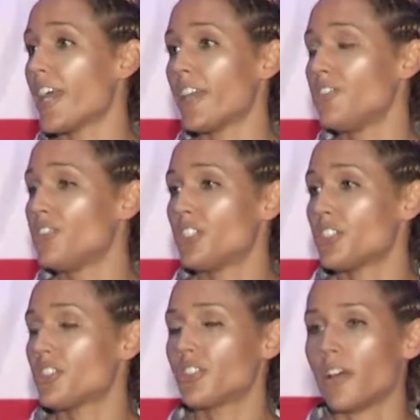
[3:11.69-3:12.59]

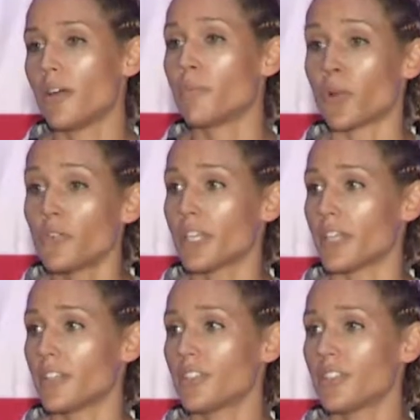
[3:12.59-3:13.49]
just broken.
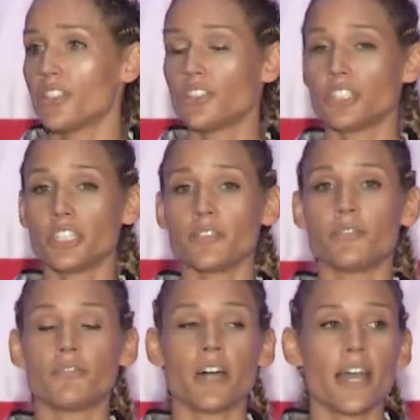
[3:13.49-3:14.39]
She had
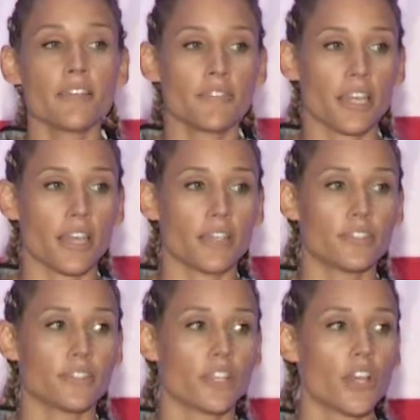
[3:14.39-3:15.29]
5
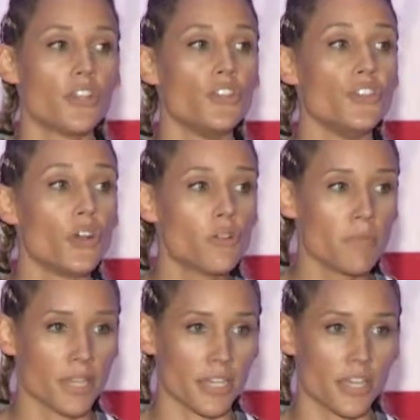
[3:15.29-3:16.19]
kids, no
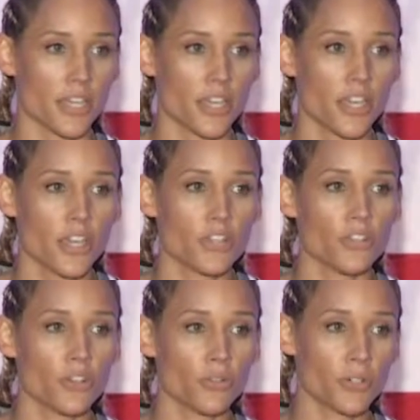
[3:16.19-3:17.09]
money,
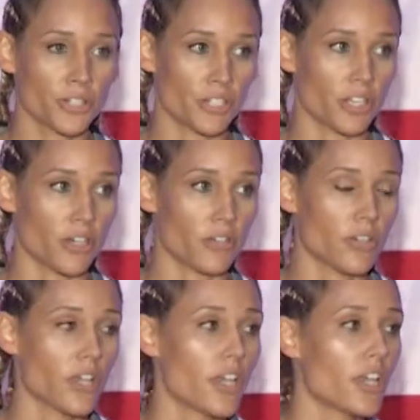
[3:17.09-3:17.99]
nowhere to go.
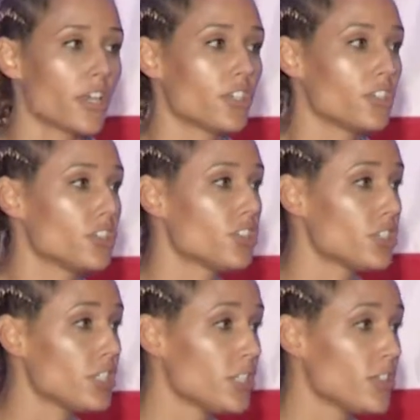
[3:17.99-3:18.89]

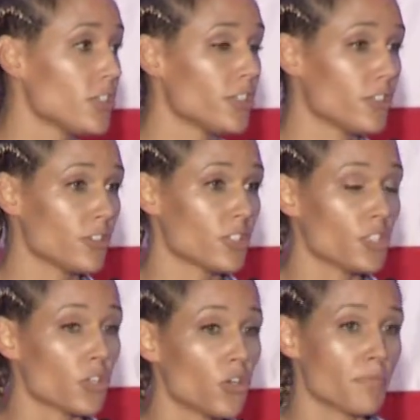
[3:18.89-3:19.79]
She
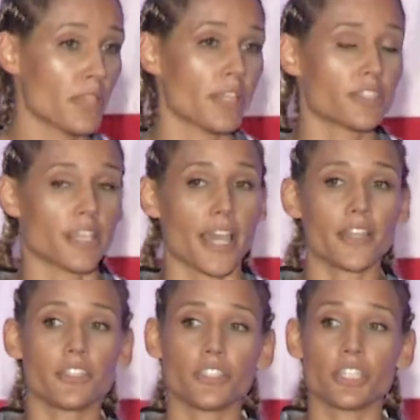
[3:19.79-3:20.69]
told me this,
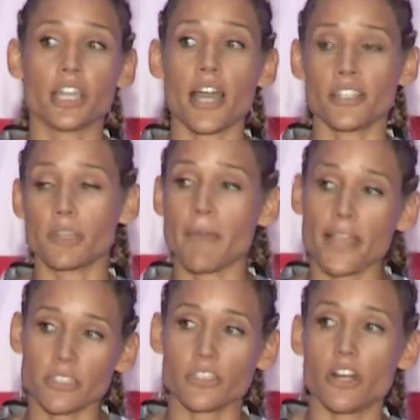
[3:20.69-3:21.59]
like she
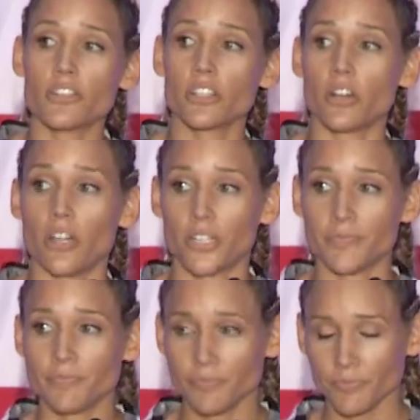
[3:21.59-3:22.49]
packed us all in the car,
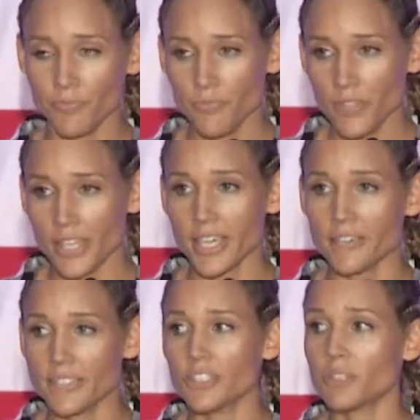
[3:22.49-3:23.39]
gave
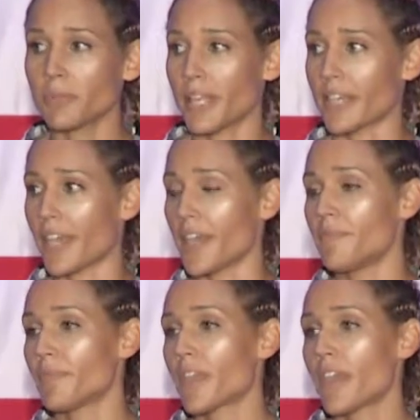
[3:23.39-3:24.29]
us each a blanket,
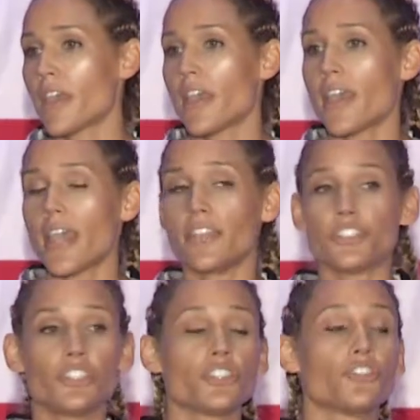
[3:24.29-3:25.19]
and
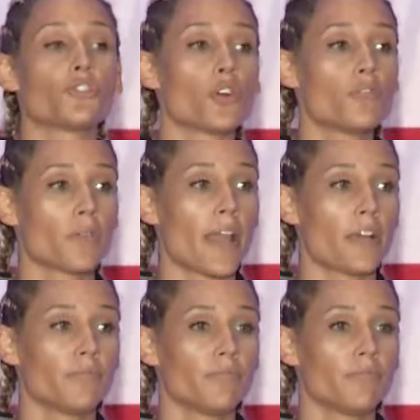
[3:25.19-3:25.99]
she just drove around